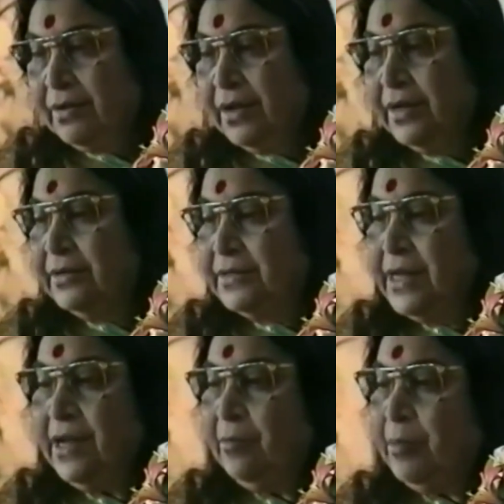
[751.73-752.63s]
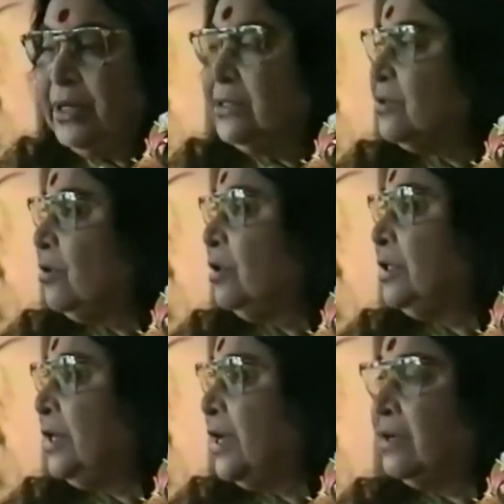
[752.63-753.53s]
And a saint brings all
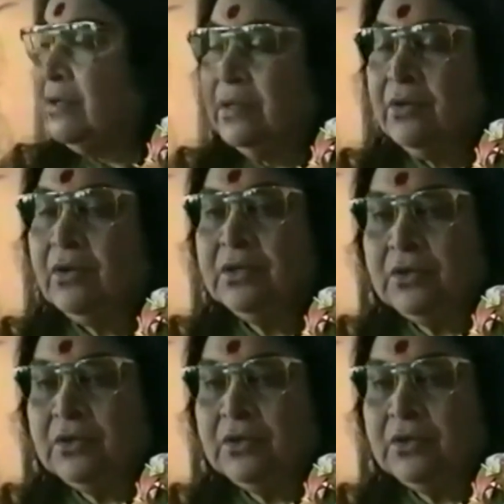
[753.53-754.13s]
the luck, all